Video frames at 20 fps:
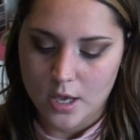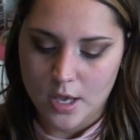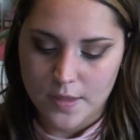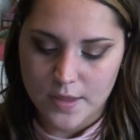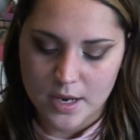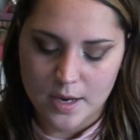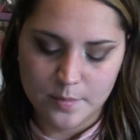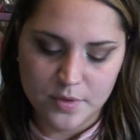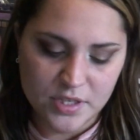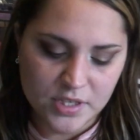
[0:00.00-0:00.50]

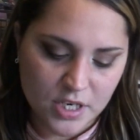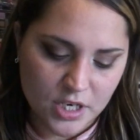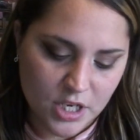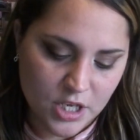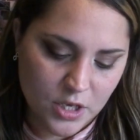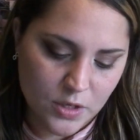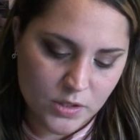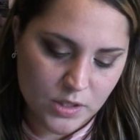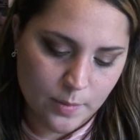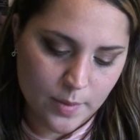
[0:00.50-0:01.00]
Then I'm just going
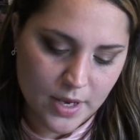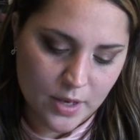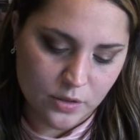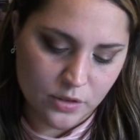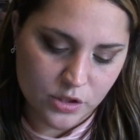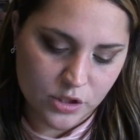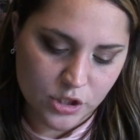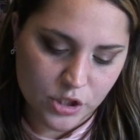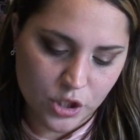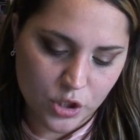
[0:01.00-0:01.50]
to use
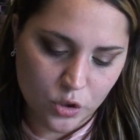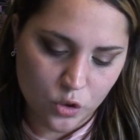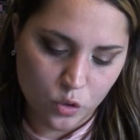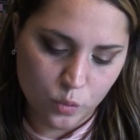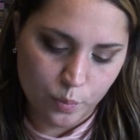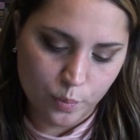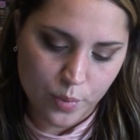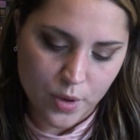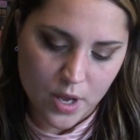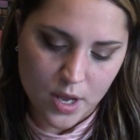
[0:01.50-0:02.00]
about
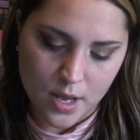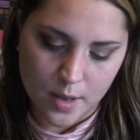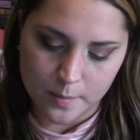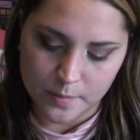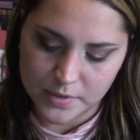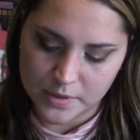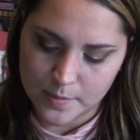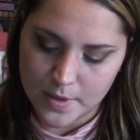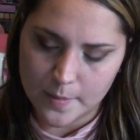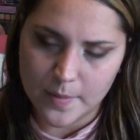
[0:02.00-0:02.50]
2
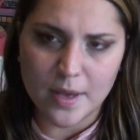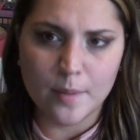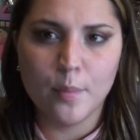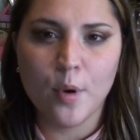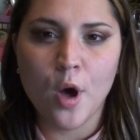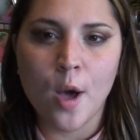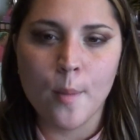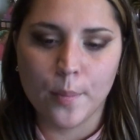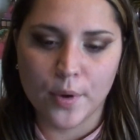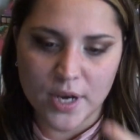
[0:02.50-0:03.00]
pumps, maybe a
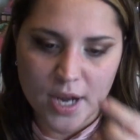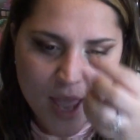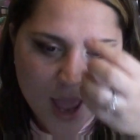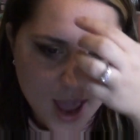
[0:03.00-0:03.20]
pump and a